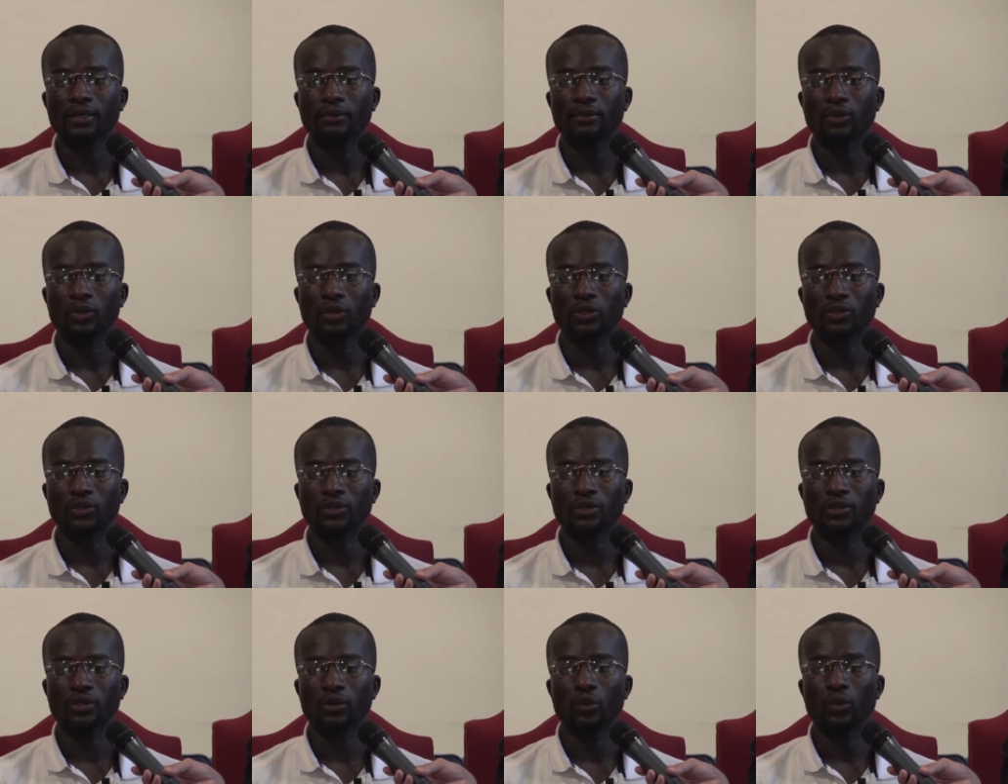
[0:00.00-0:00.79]

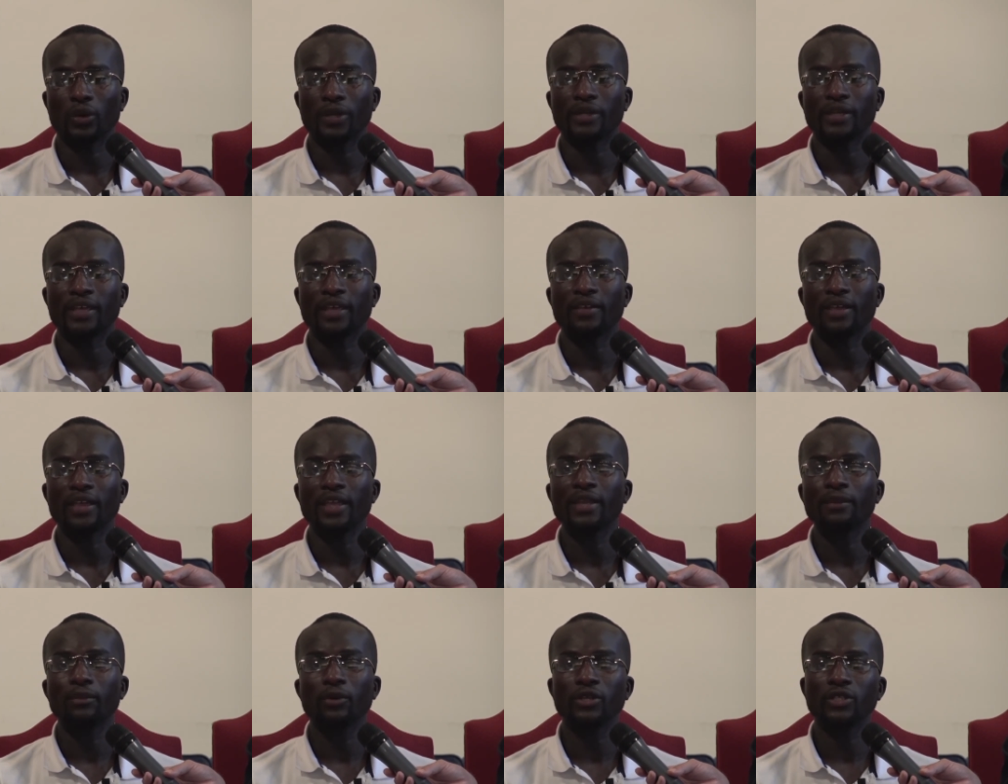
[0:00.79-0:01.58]
Because when
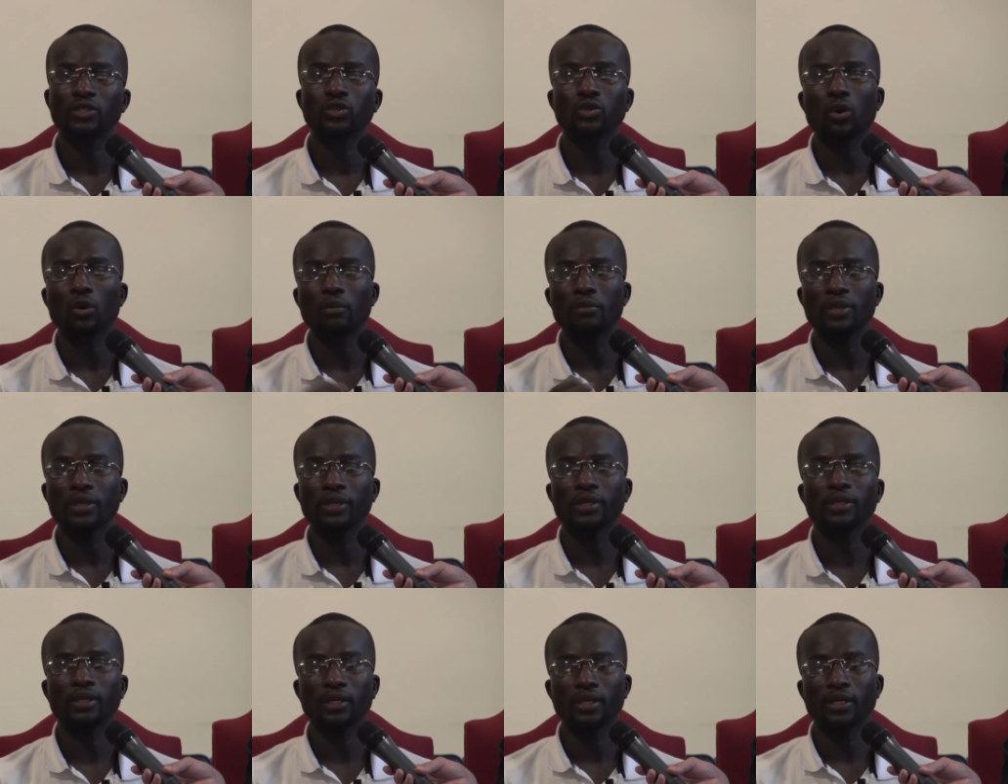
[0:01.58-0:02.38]
anybody saw me,
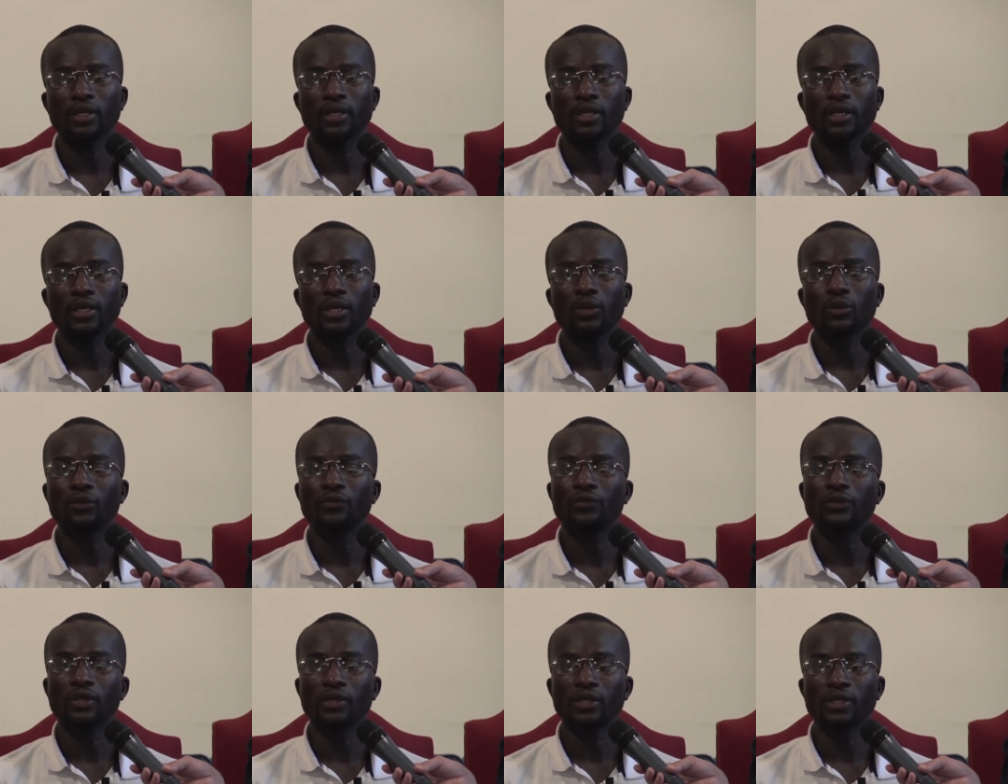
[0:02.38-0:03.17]
he, will,
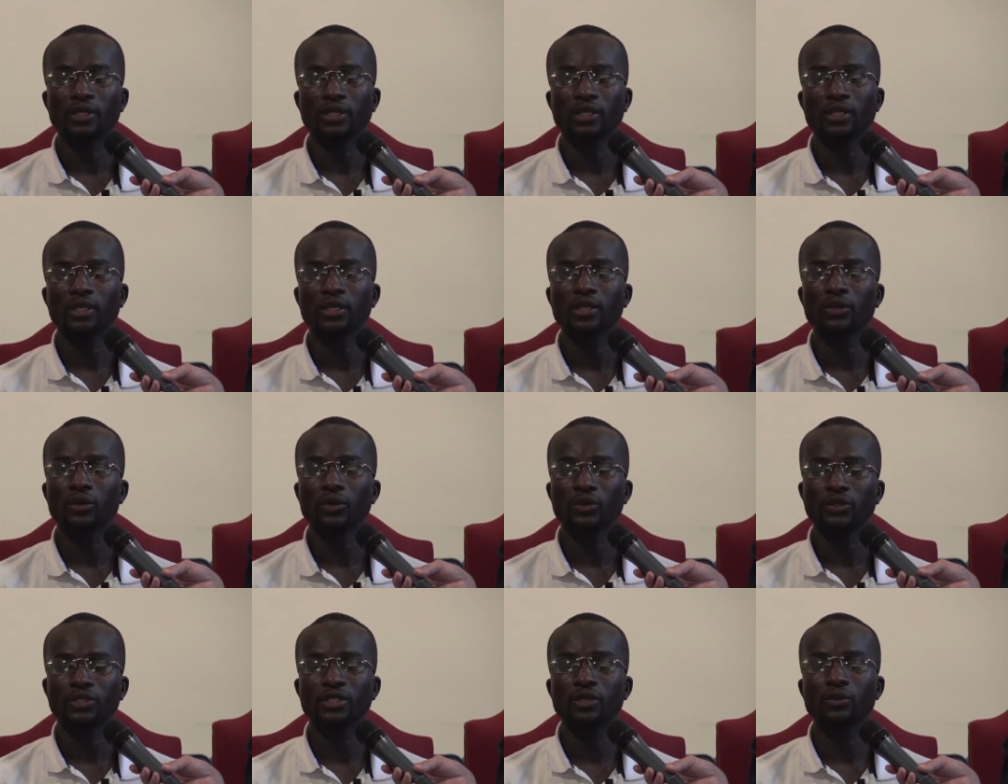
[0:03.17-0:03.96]
he
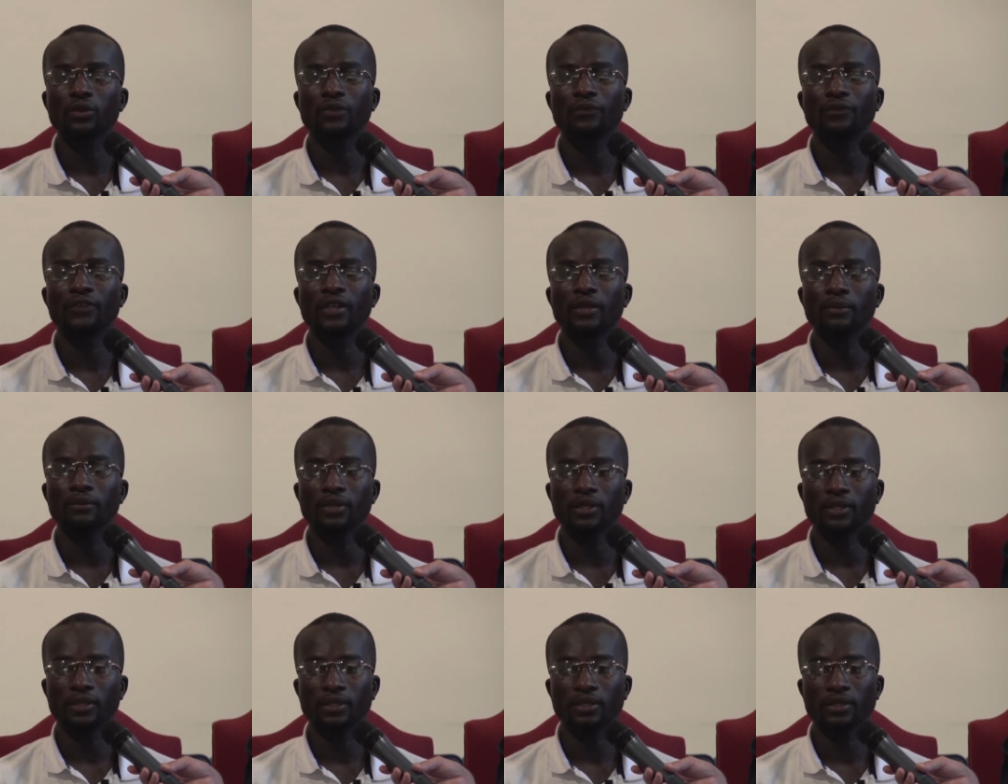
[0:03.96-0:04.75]
or she will feel
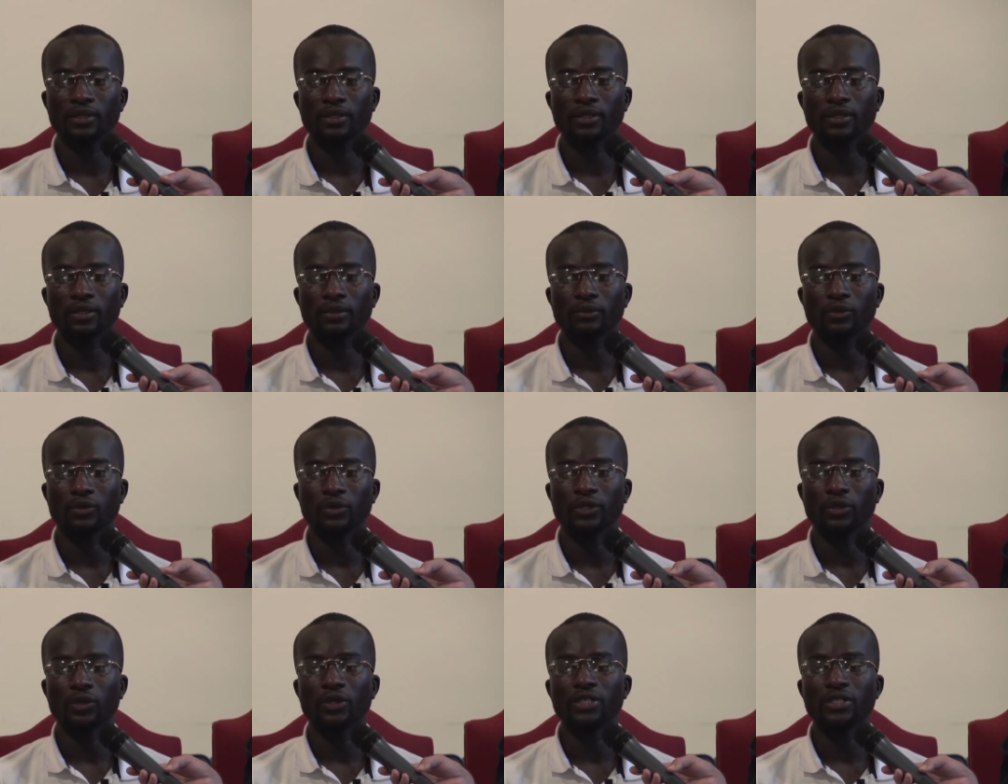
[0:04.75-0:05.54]
me,
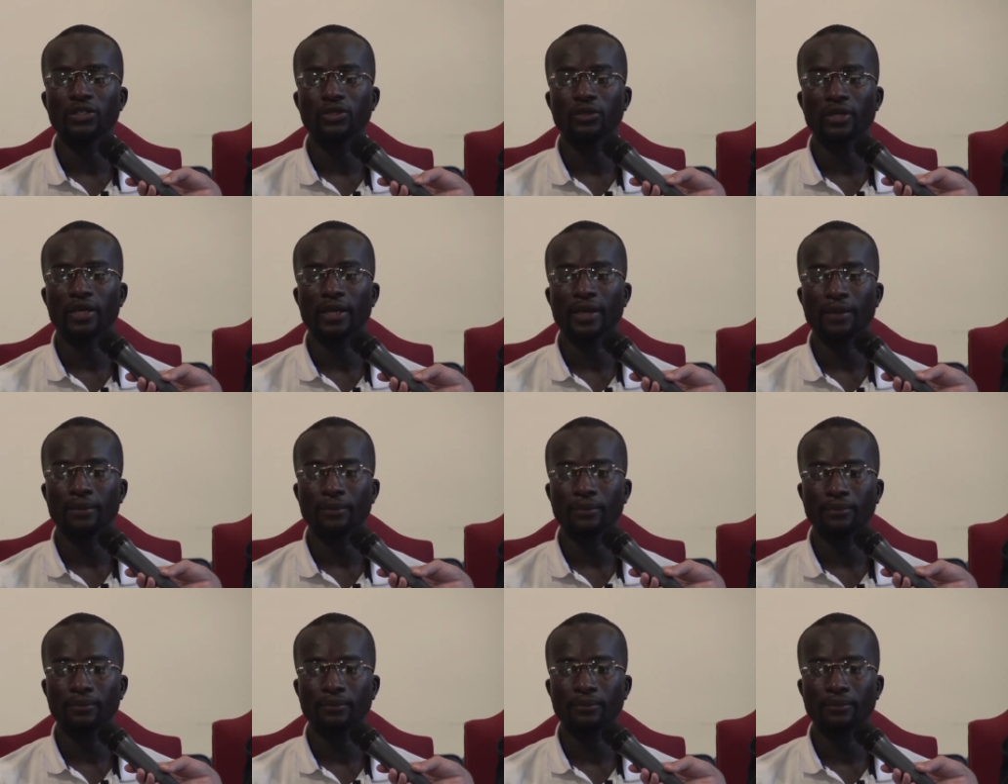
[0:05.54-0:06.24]
the condition I am.